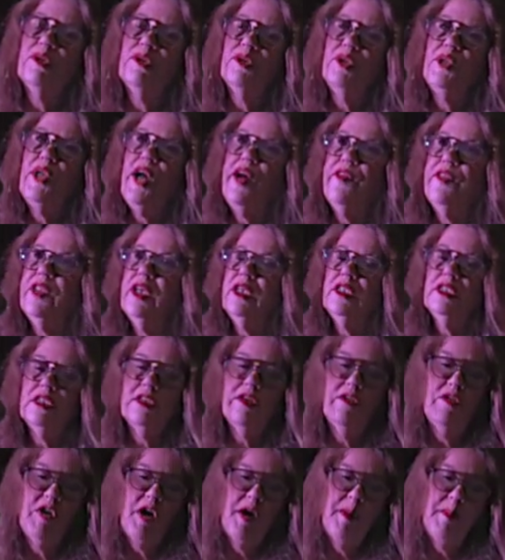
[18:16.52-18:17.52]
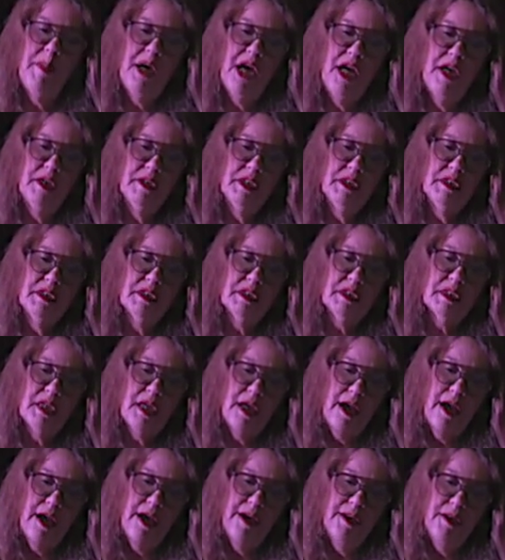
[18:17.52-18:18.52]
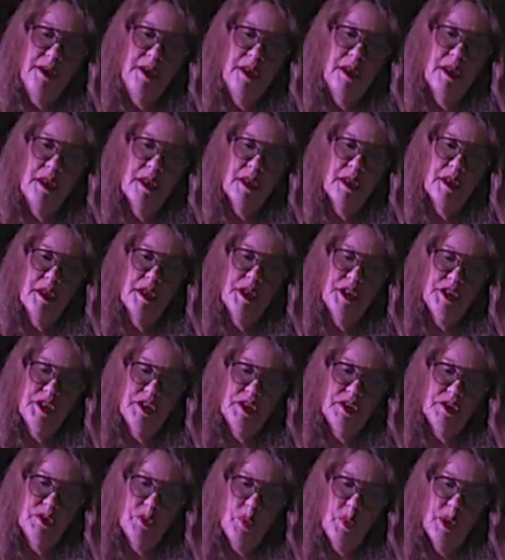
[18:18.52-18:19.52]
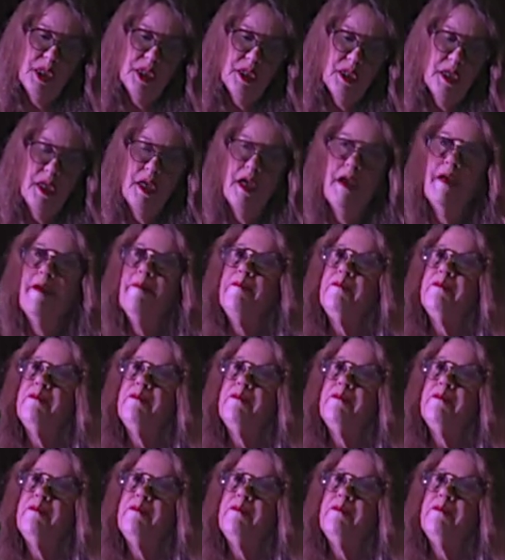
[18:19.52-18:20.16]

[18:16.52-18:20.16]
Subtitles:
all have those of our parents. And this is one